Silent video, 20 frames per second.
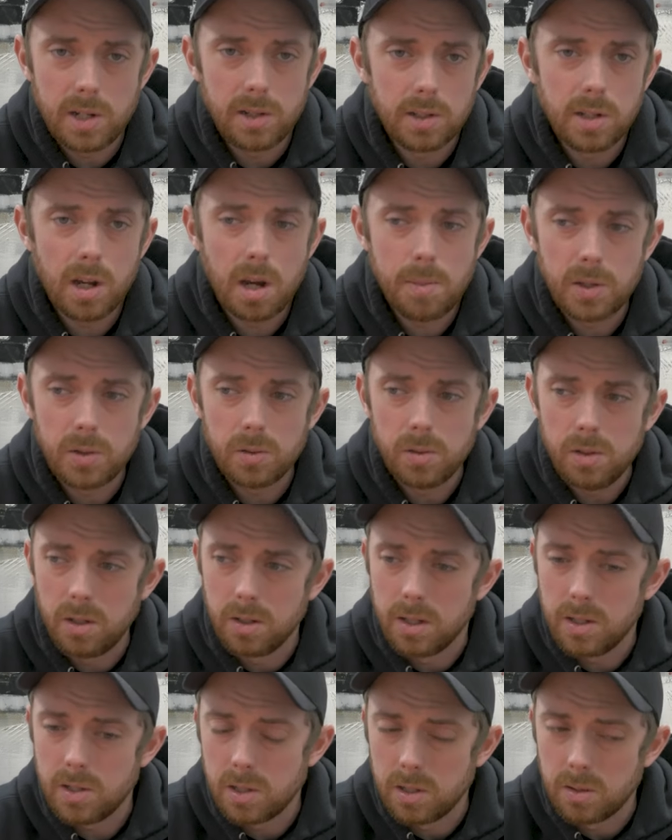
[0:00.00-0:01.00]
at the time I thought, oh,
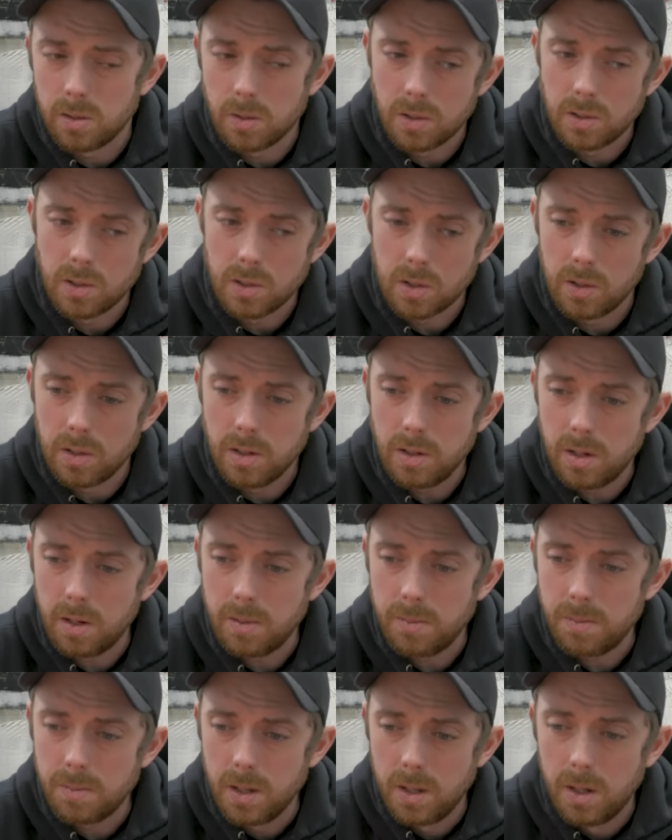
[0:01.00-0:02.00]
that's a little concerning. I